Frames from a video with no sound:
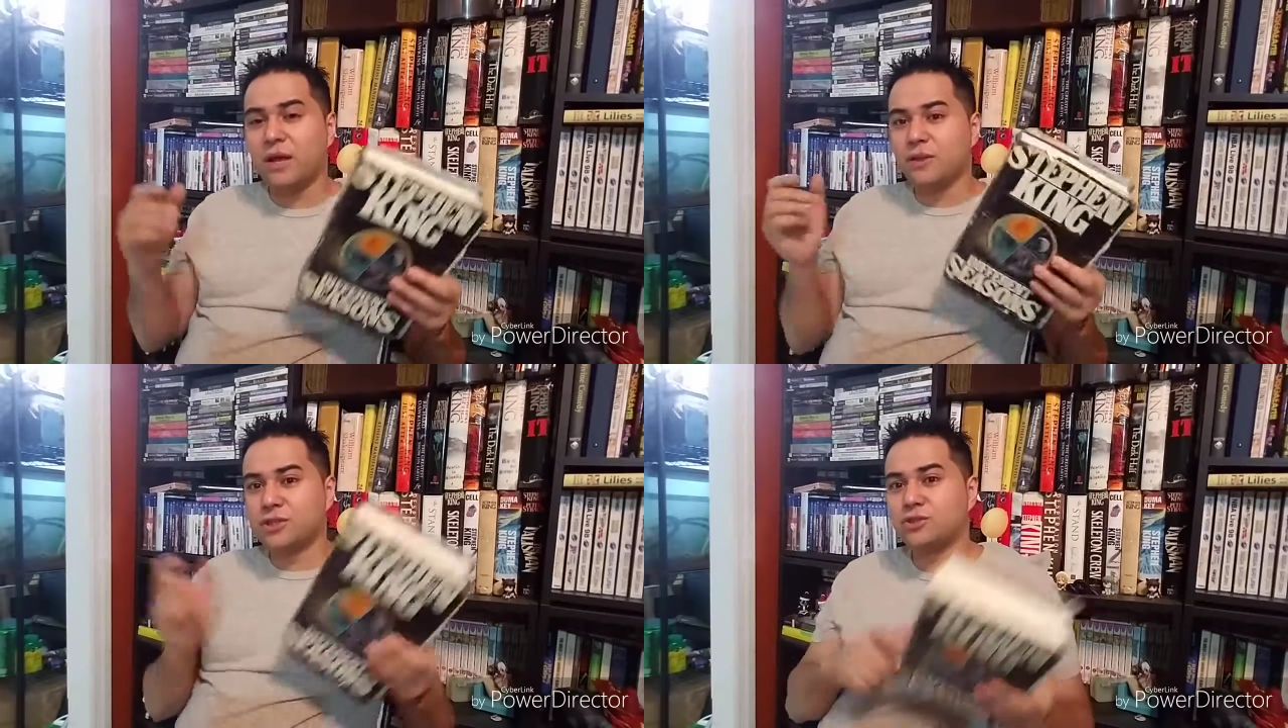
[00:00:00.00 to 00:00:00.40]

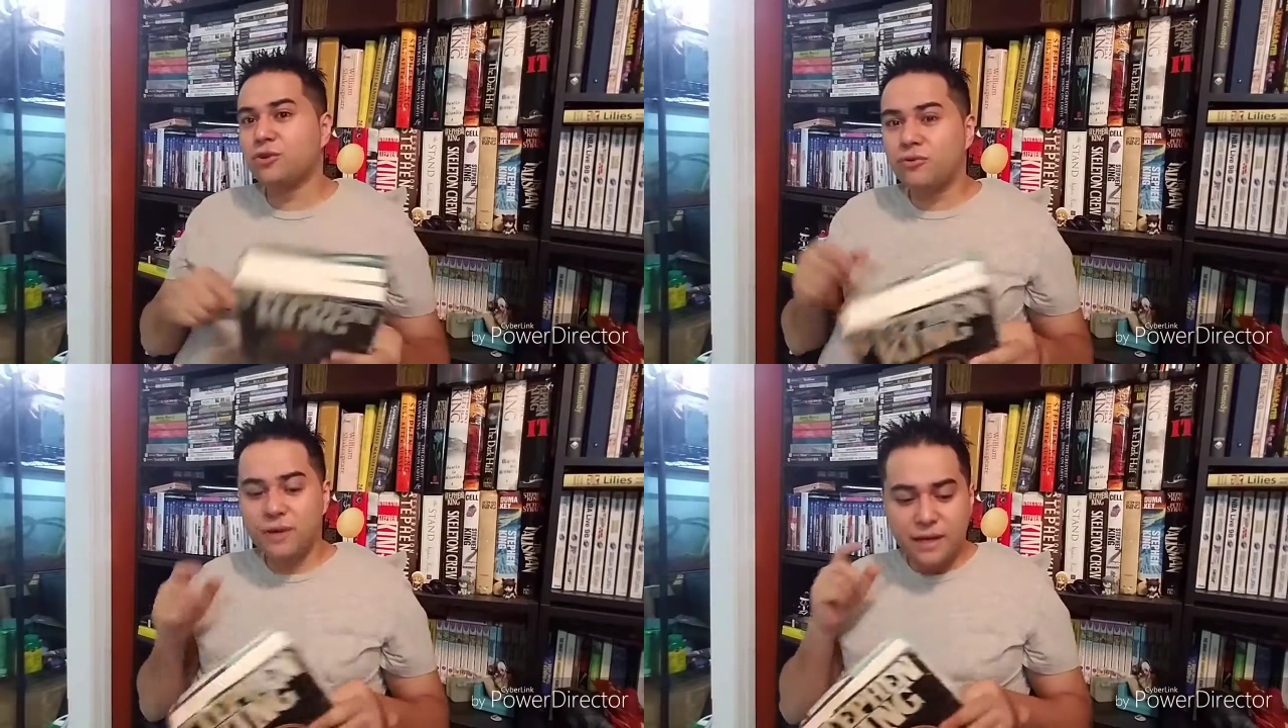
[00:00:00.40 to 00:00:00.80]
The
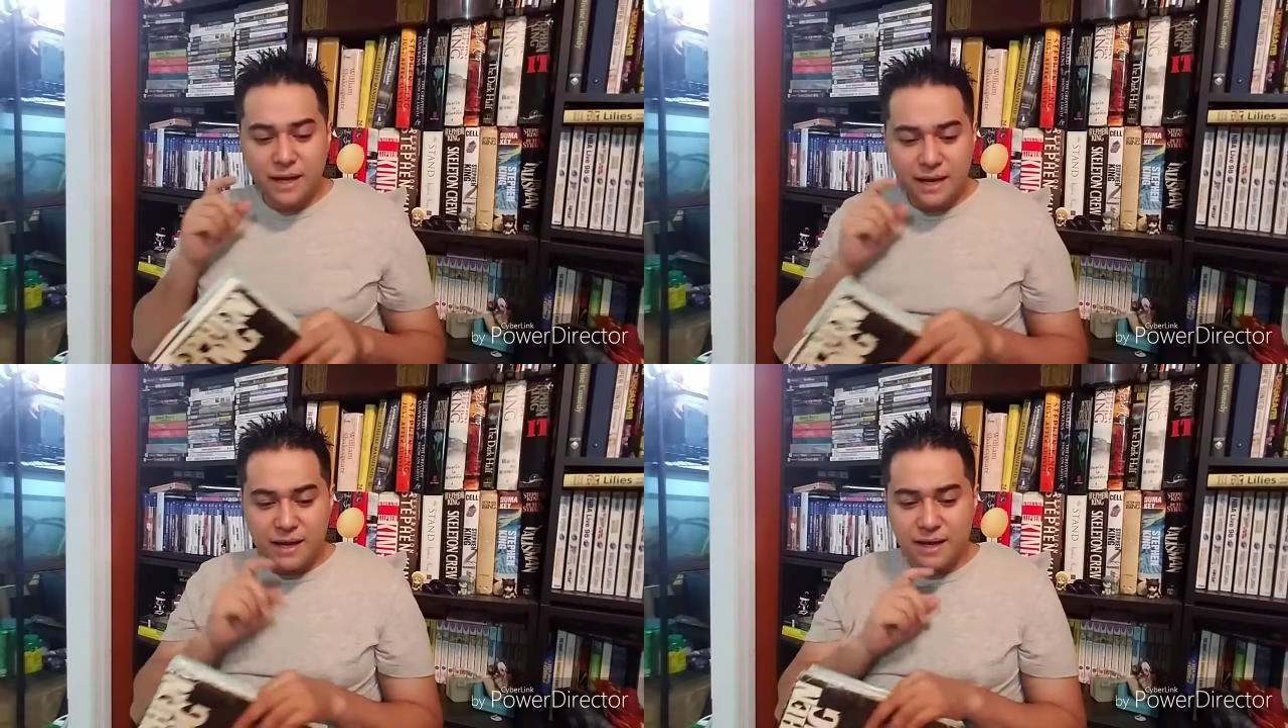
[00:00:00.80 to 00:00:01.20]
story
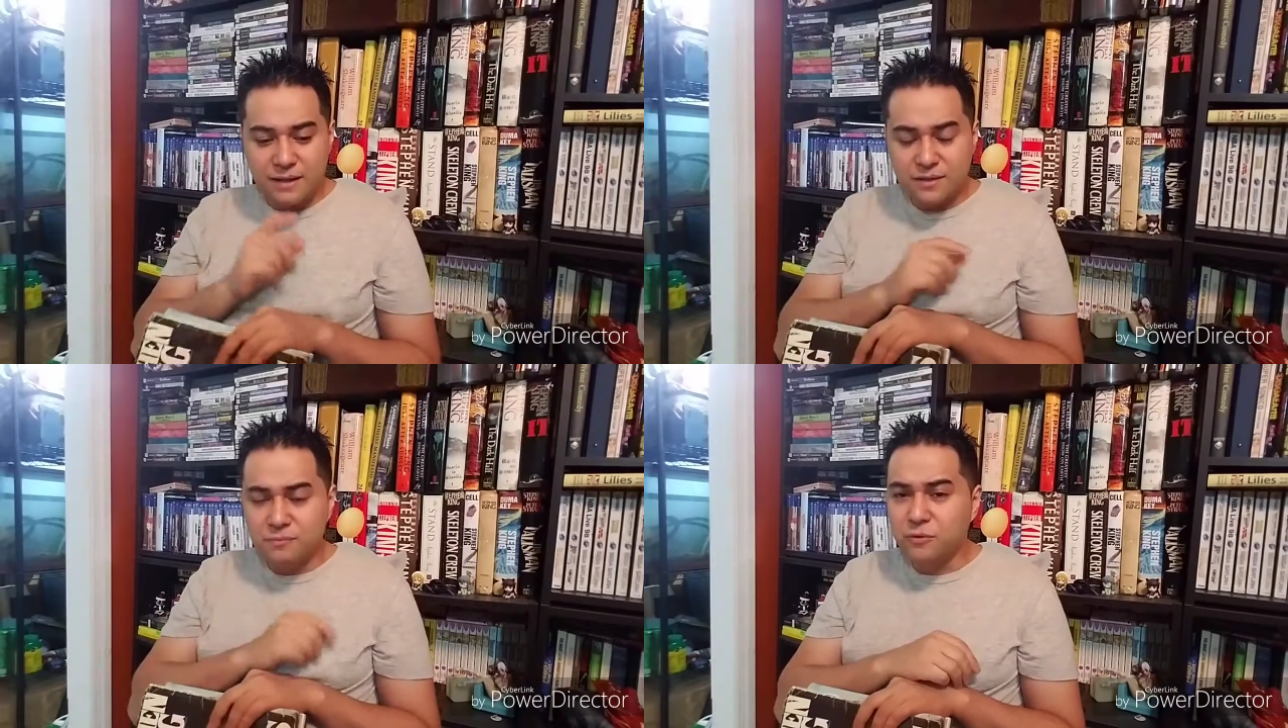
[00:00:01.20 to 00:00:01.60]

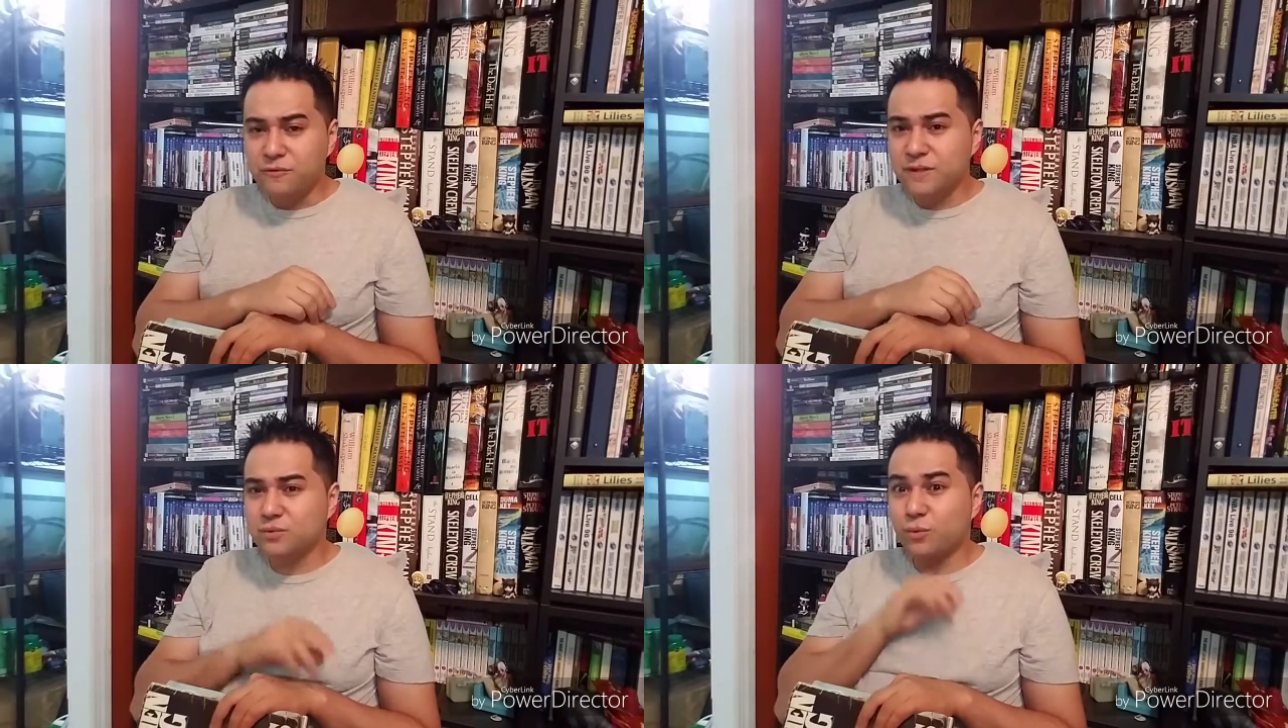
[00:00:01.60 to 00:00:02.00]
and the
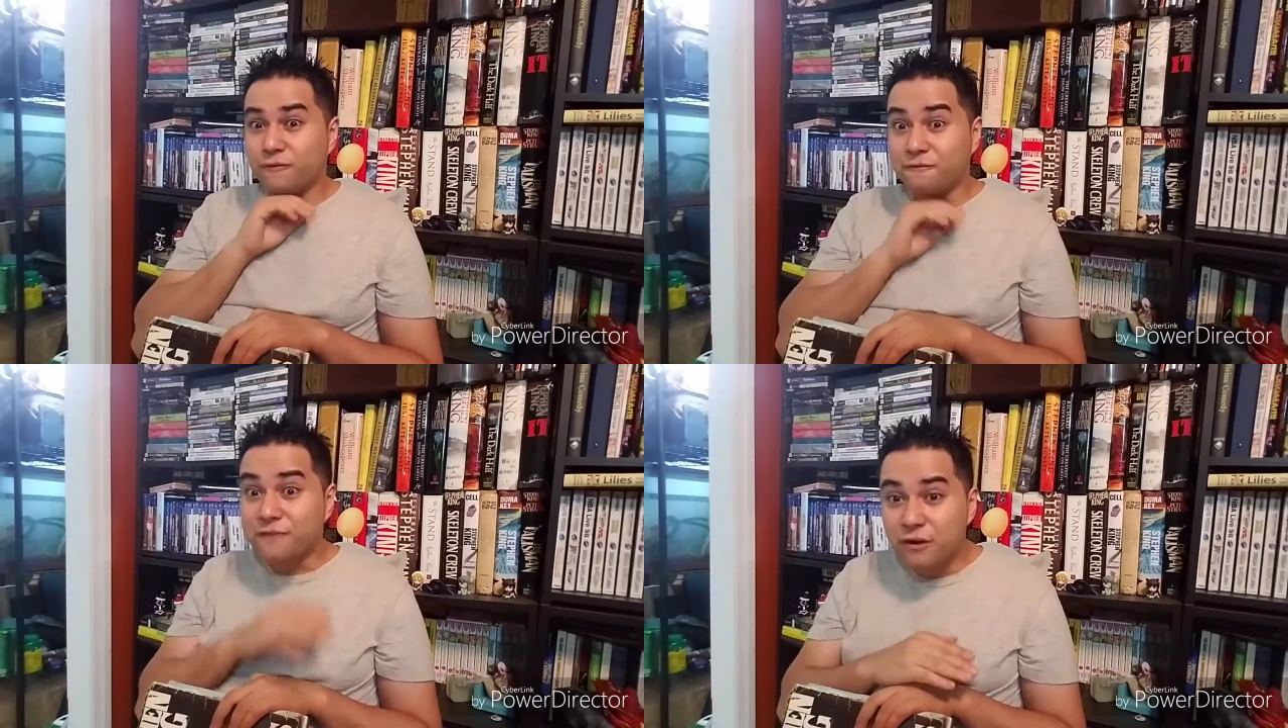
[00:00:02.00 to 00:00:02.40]
movies were
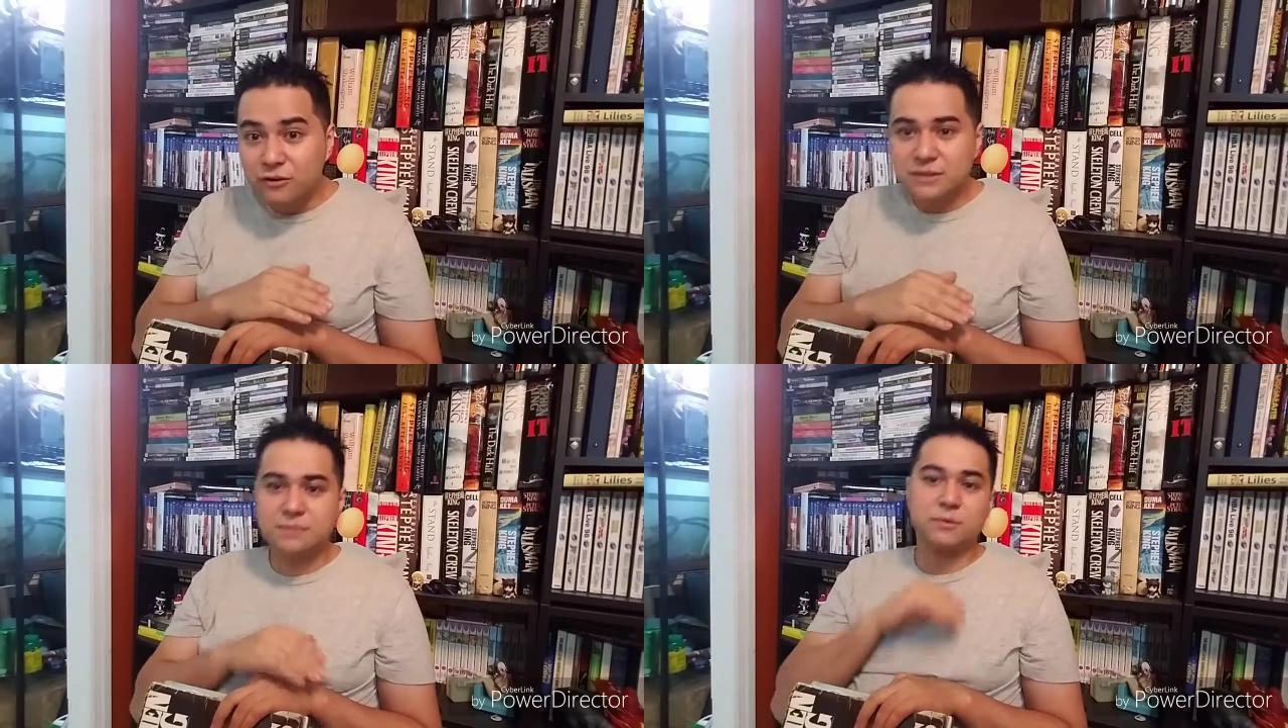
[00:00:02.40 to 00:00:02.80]

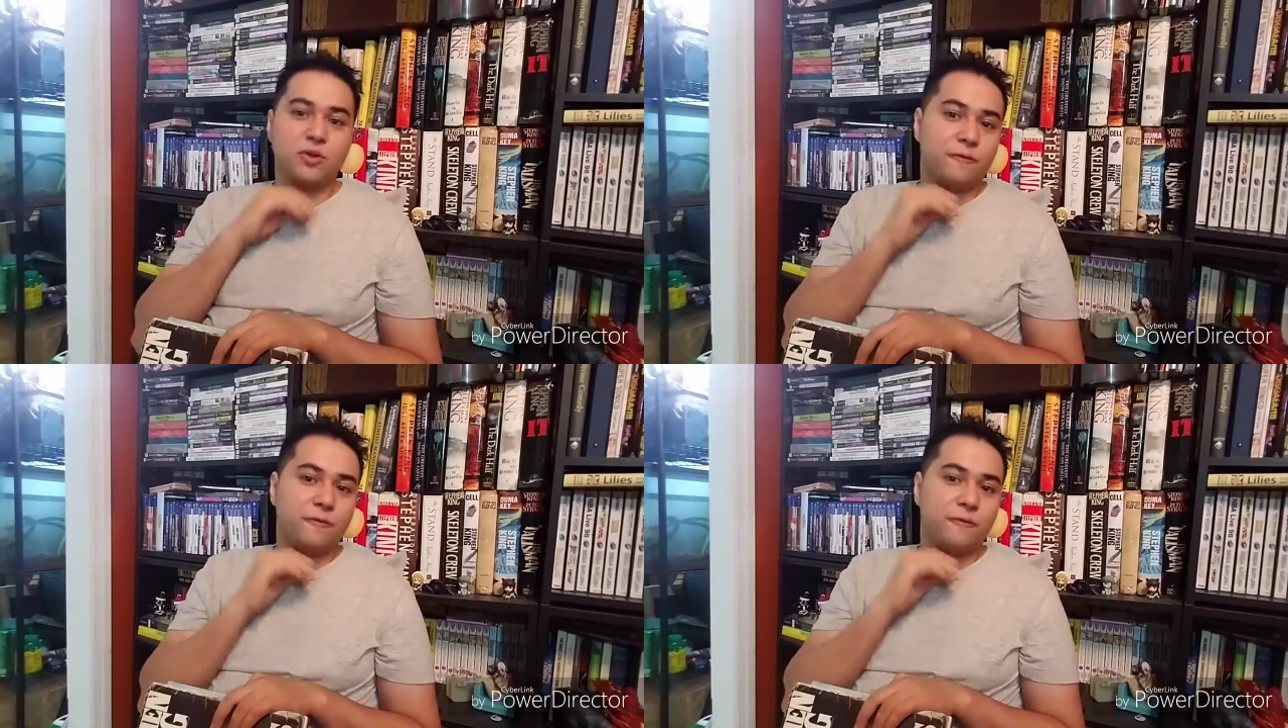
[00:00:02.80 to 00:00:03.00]
very similar,